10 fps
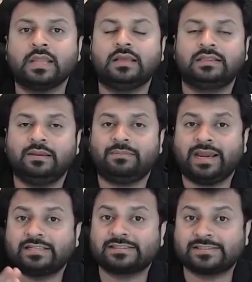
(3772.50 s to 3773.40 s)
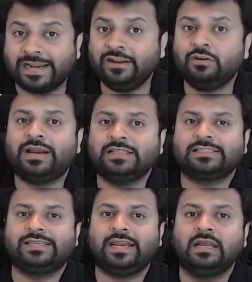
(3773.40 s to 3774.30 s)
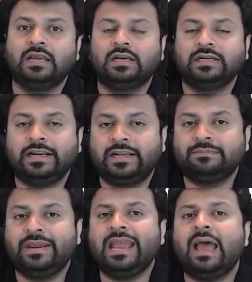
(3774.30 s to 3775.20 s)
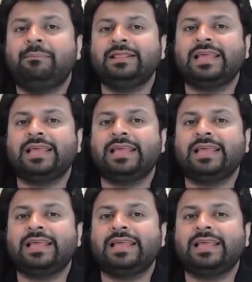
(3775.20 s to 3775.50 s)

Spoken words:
They might send you by this date. It may happen